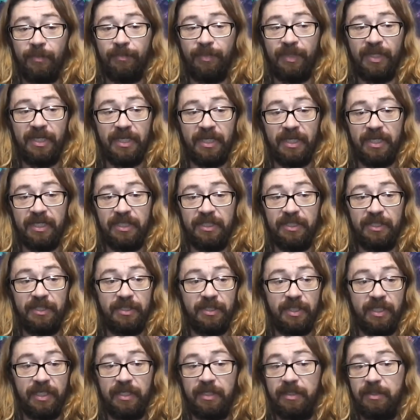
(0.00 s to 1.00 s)

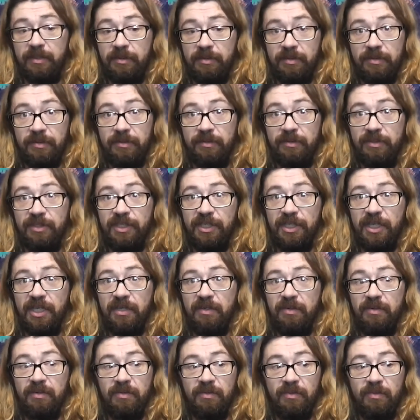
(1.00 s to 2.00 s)
because, uh, you
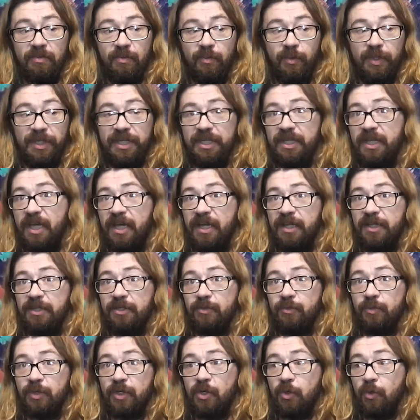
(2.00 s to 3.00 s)
know, we got
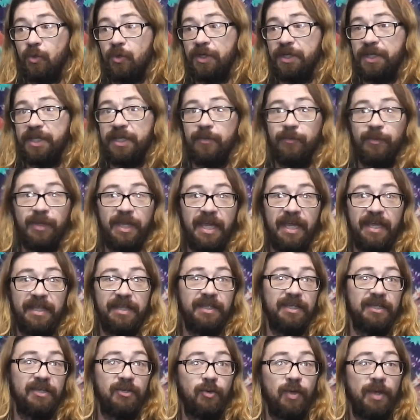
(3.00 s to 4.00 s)
into recording and we
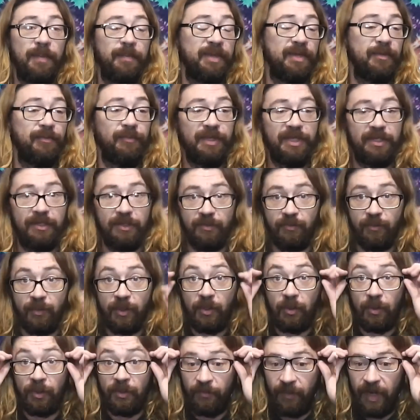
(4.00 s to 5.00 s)
had the equipment, we could
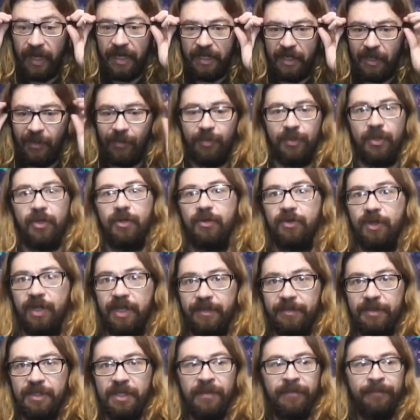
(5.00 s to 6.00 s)
record radio
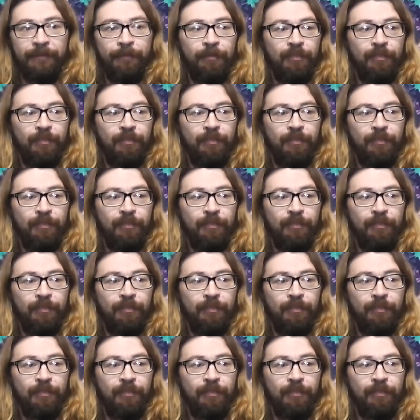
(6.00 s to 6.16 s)
programs